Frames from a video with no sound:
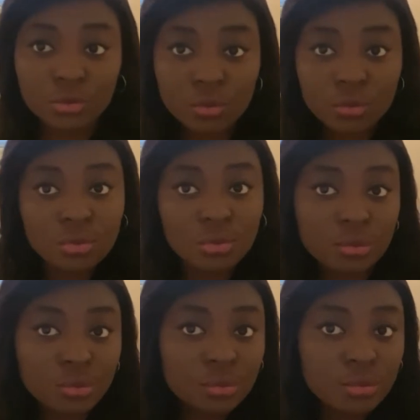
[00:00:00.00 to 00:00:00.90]
those
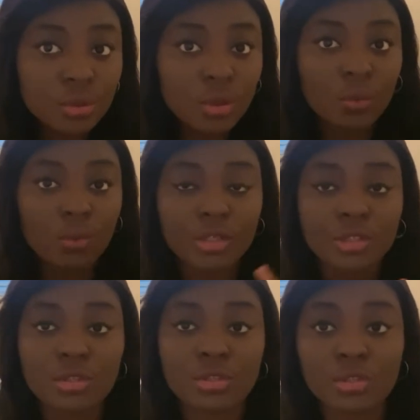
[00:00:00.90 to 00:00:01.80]
two.
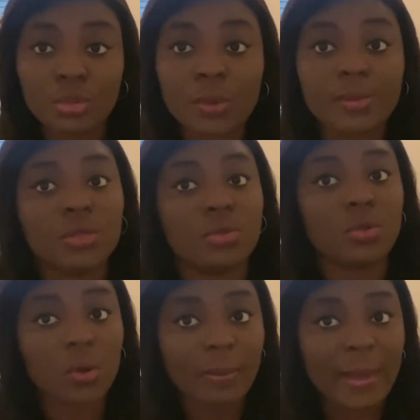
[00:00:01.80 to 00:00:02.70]
What do you want me to
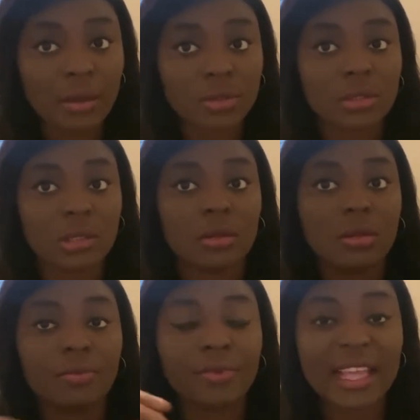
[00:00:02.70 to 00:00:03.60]
talk about
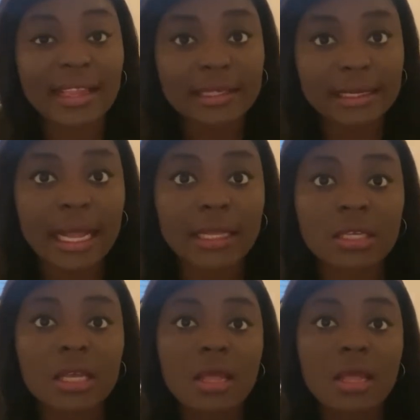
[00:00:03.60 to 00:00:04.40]
regarding that?